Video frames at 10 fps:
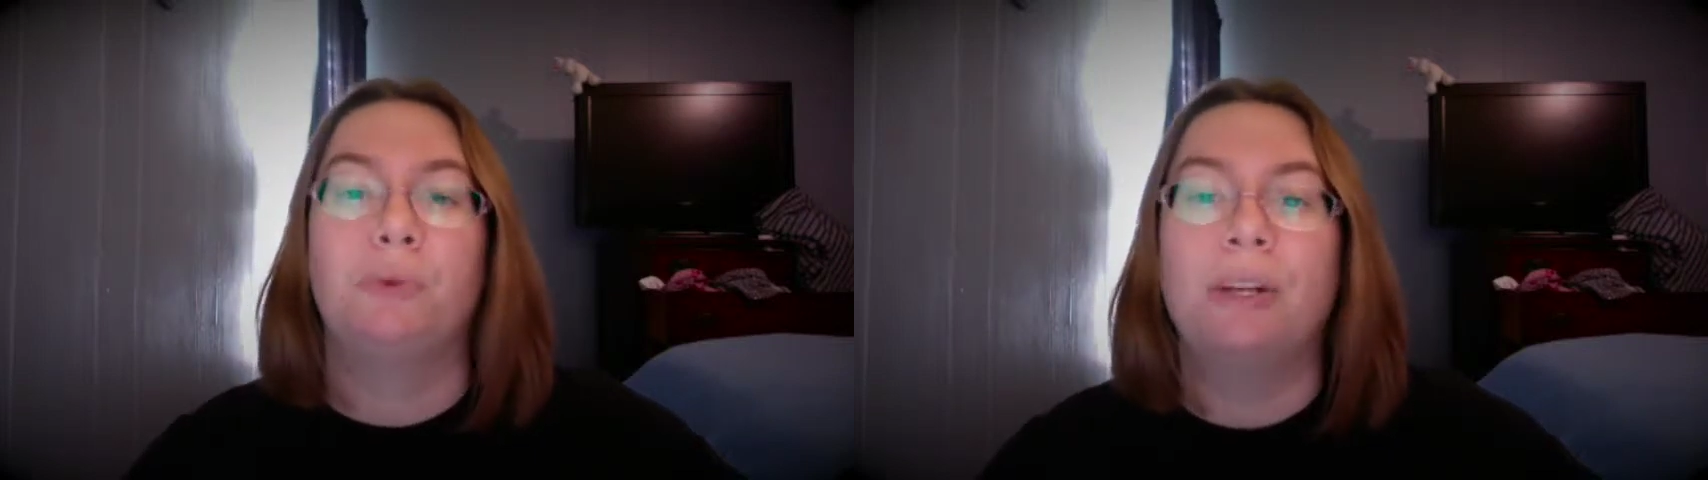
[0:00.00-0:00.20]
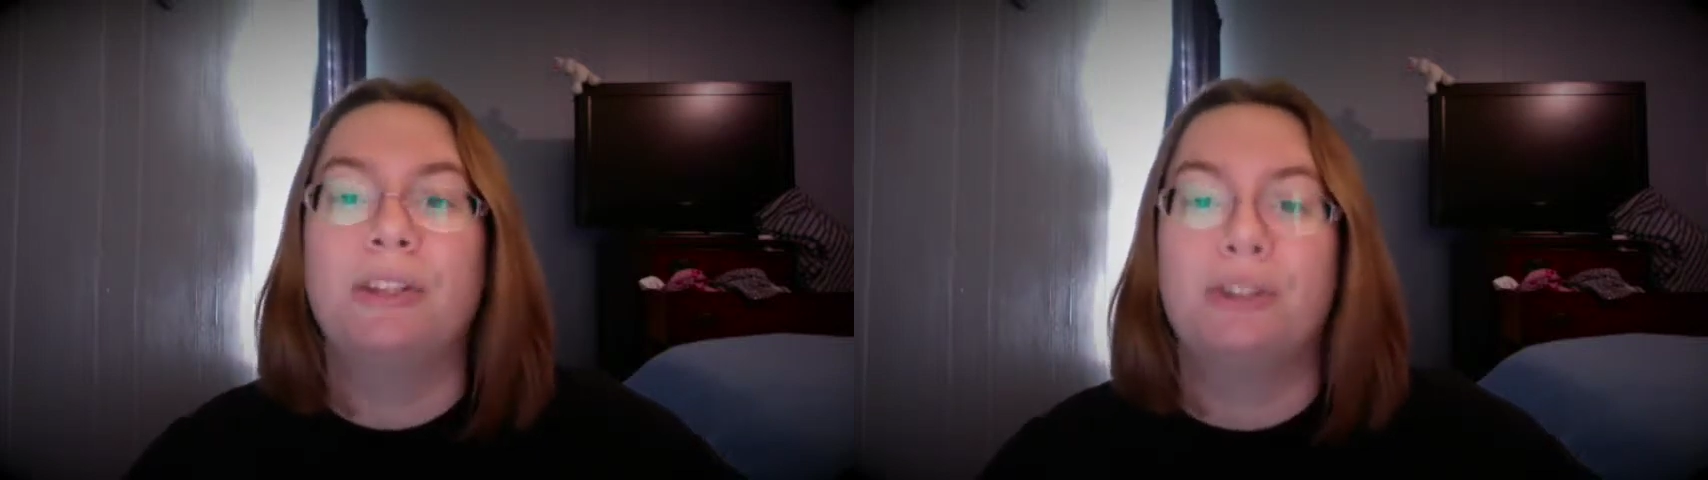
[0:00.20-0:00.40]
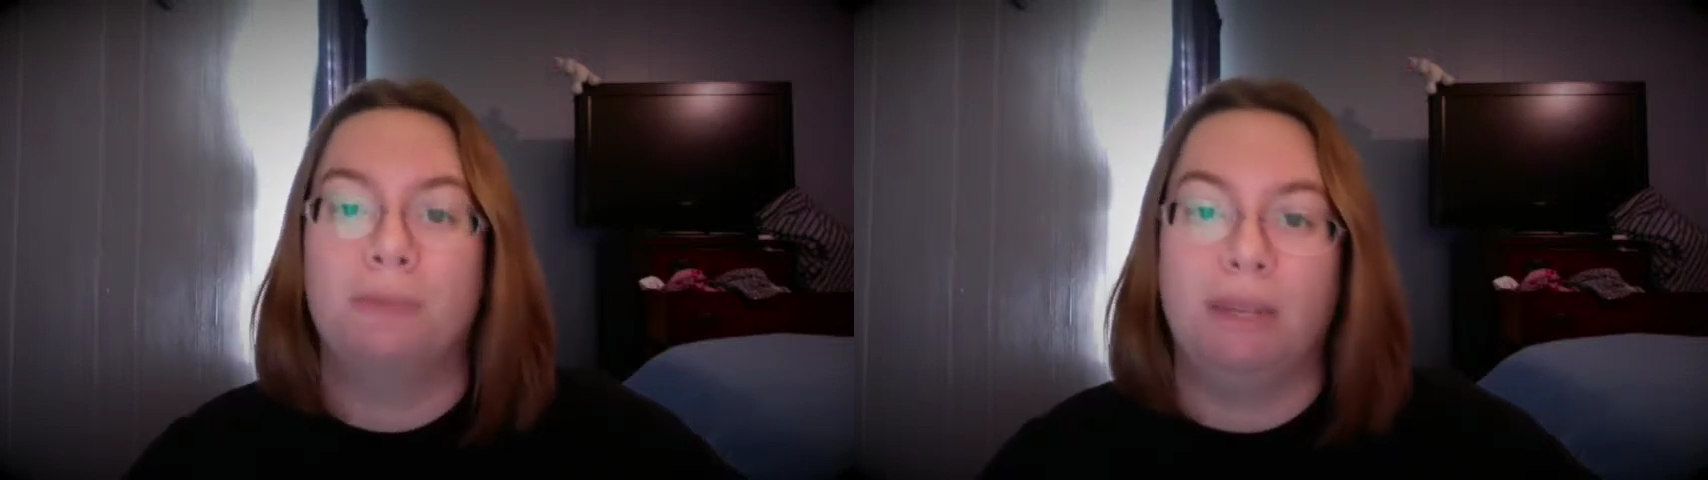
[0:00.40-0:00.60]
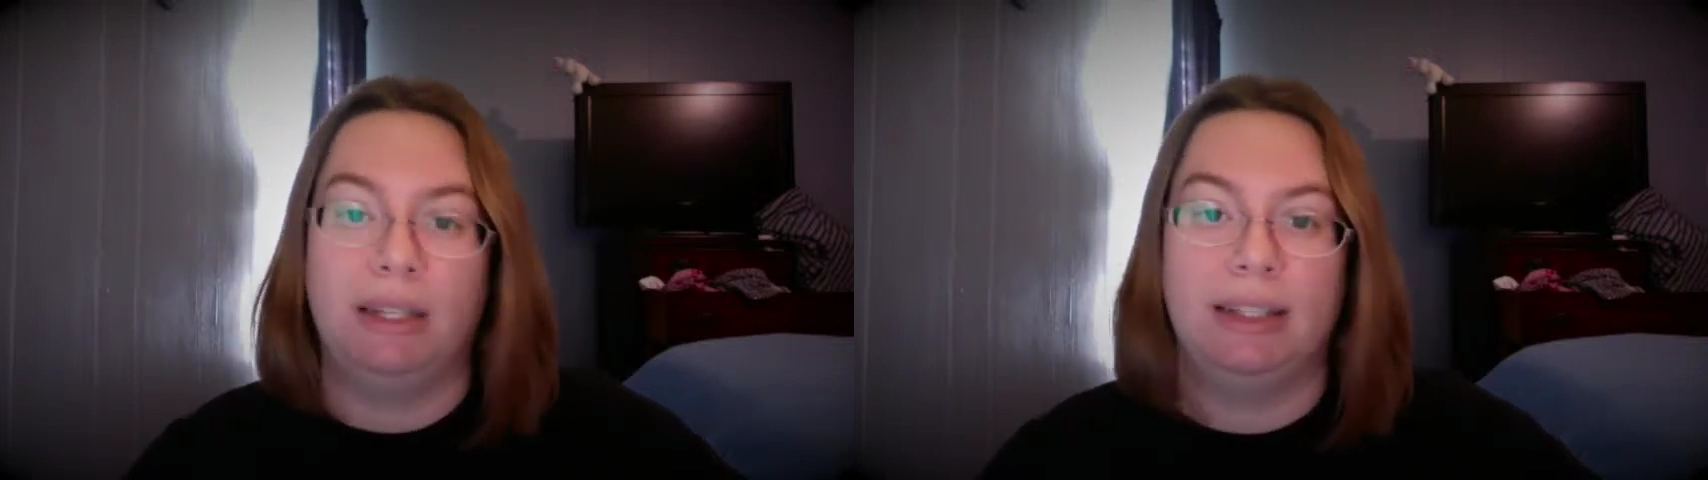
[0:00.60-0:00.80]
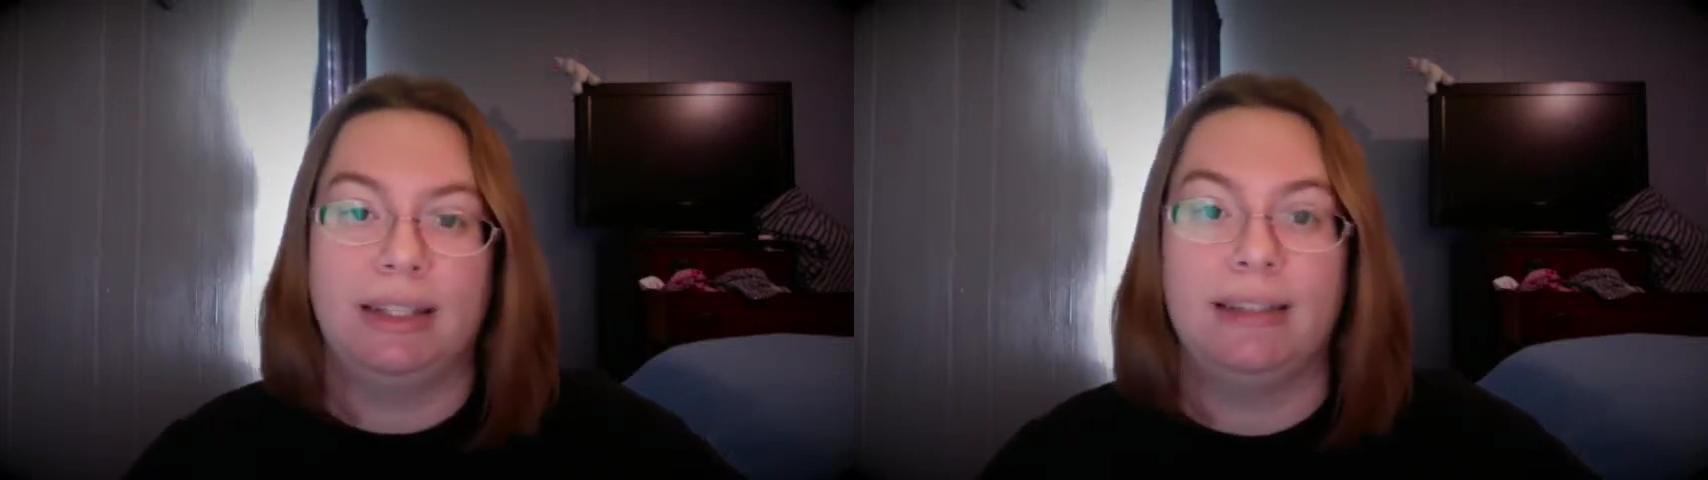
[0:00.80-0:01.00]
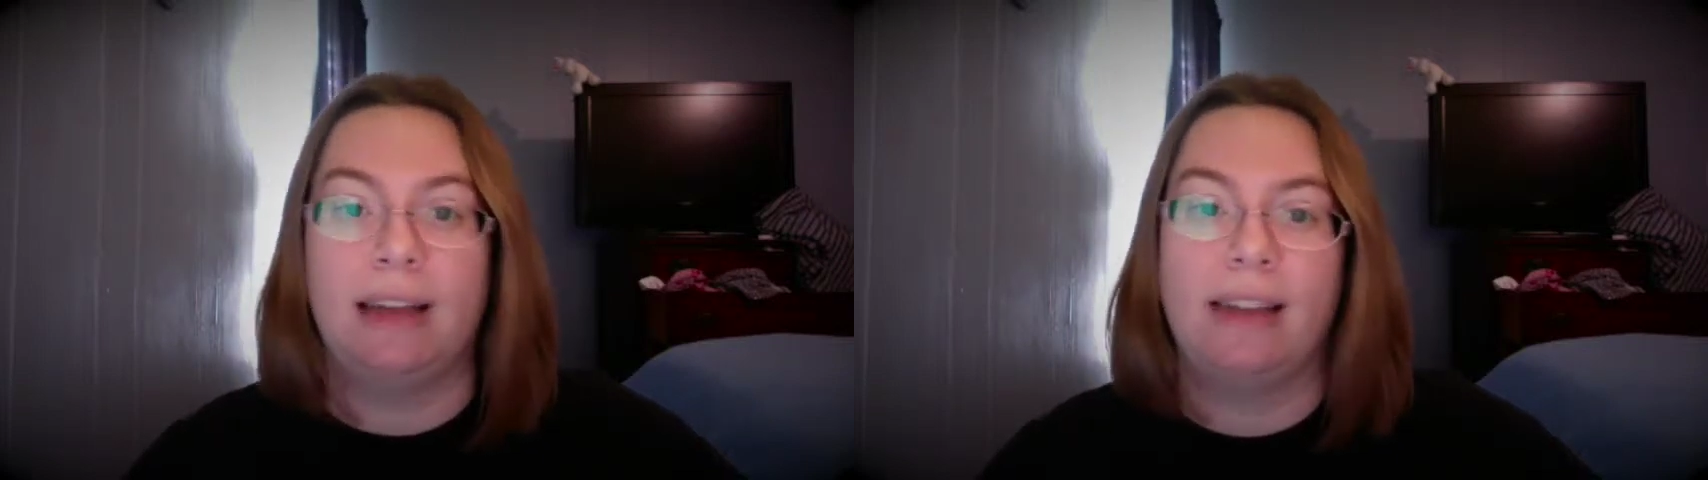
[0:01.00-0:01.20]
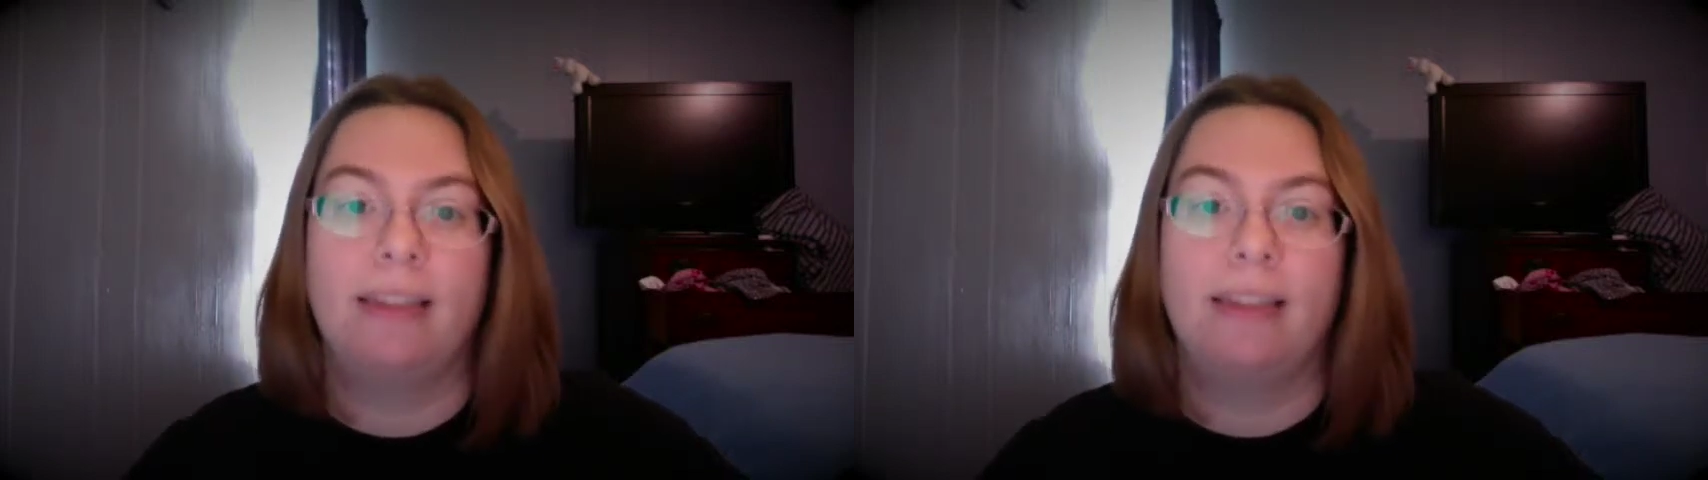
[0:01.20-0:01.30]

winter meets its death.